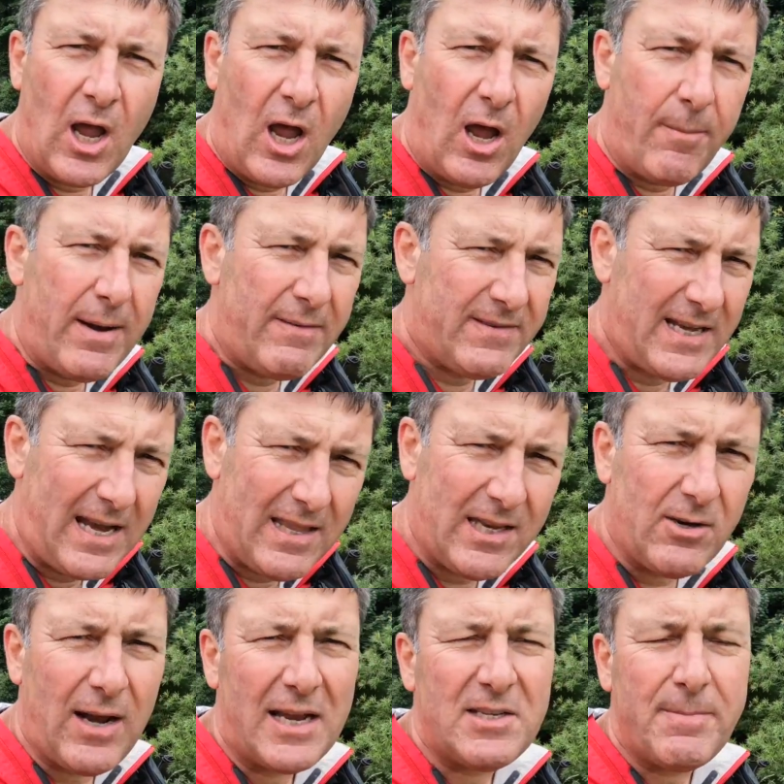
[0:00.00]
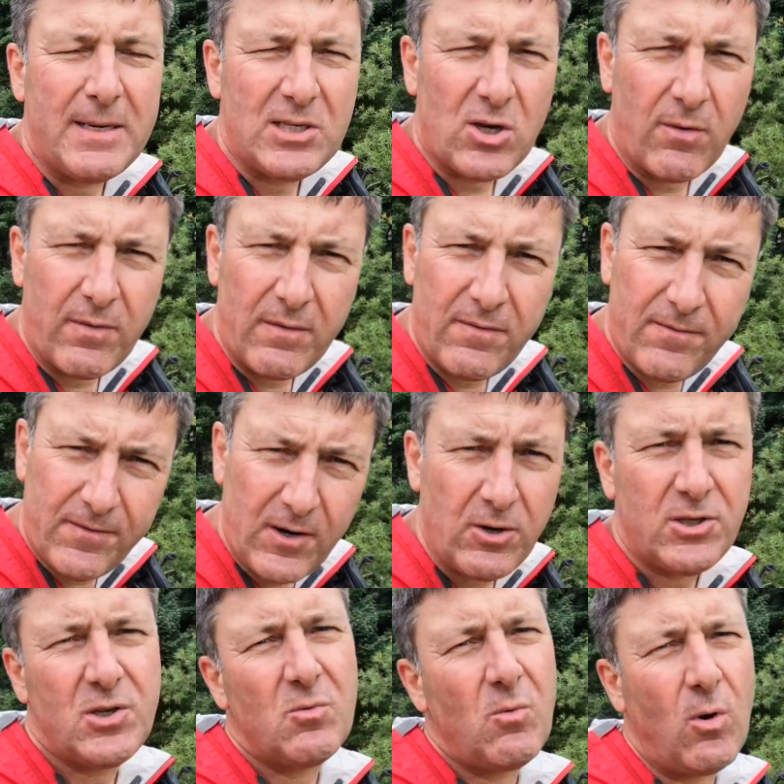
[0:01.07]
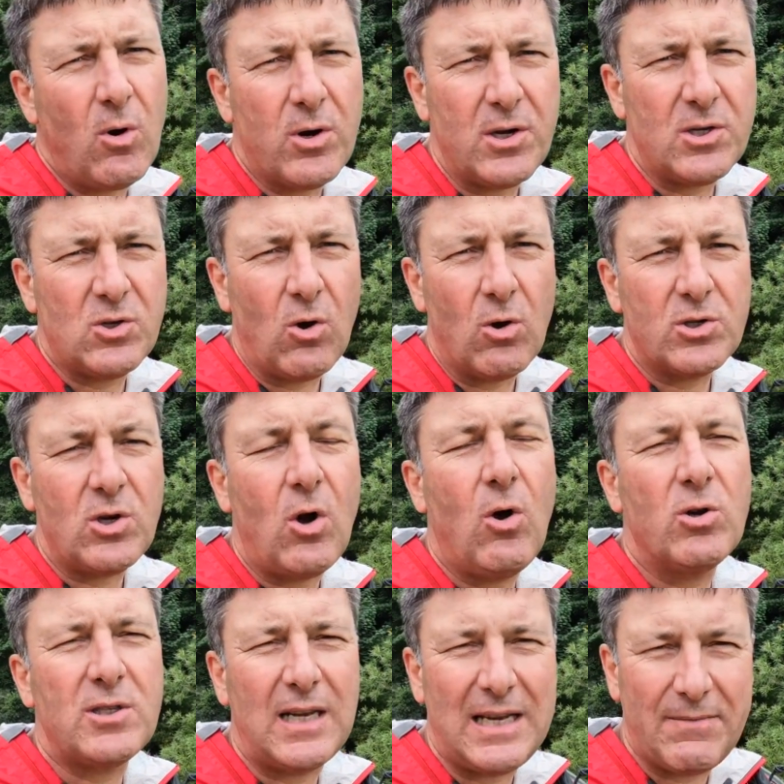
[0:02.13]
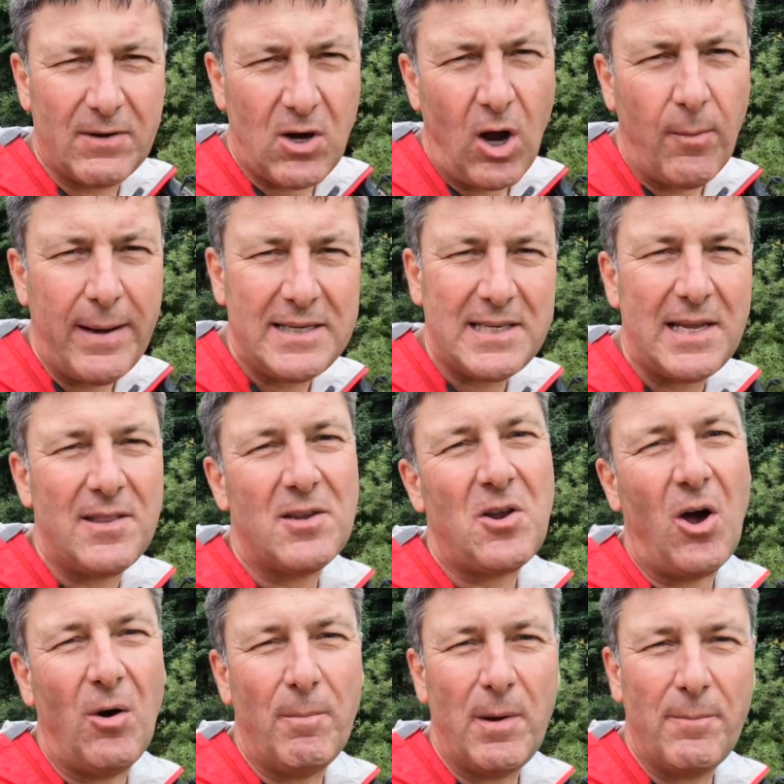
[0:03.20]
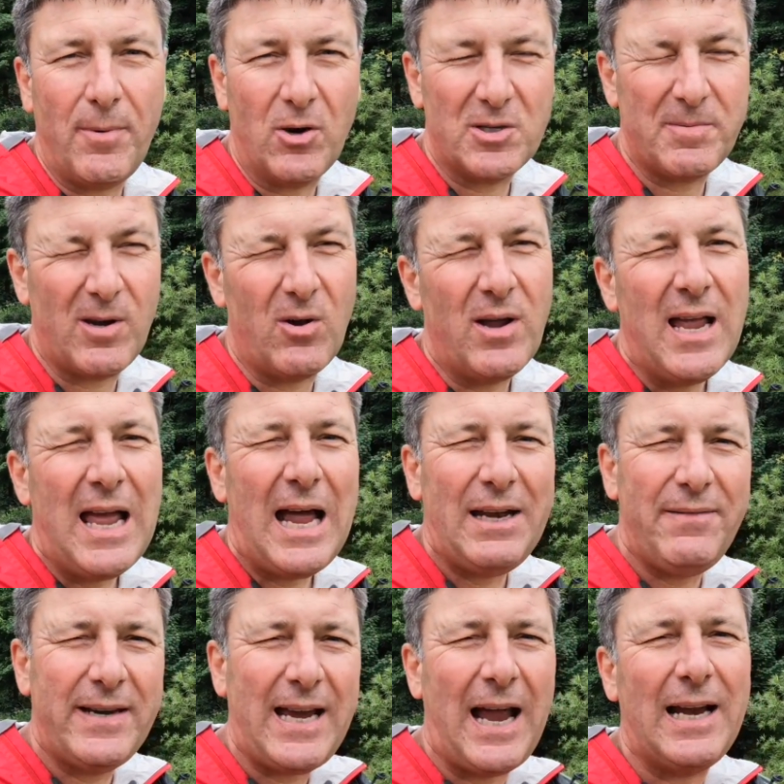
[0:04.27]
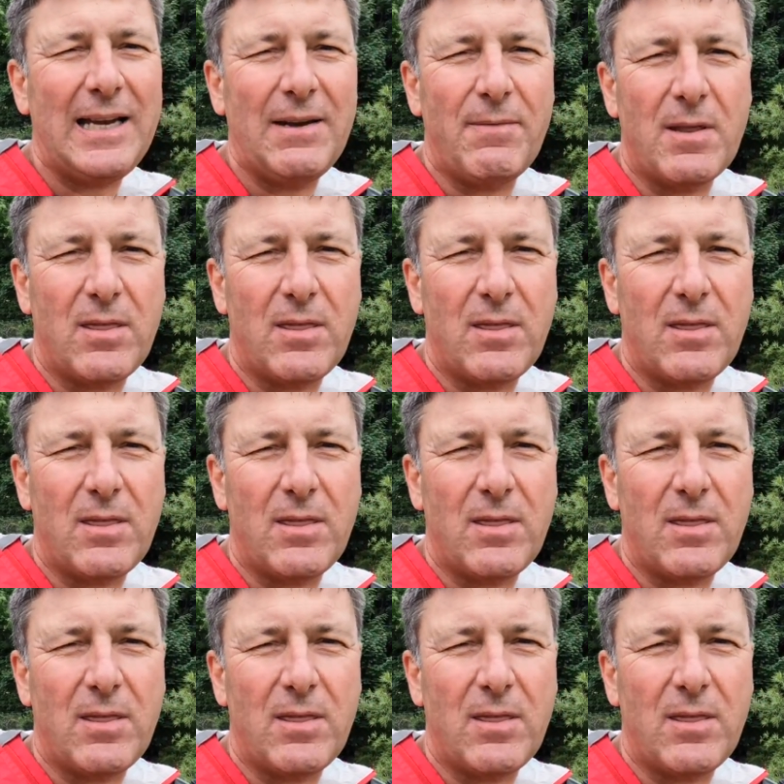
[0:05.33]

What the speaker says: If there's anything you'd like me to cover in future walk and talks, also leave a comment in the comment box below, and if you can, give a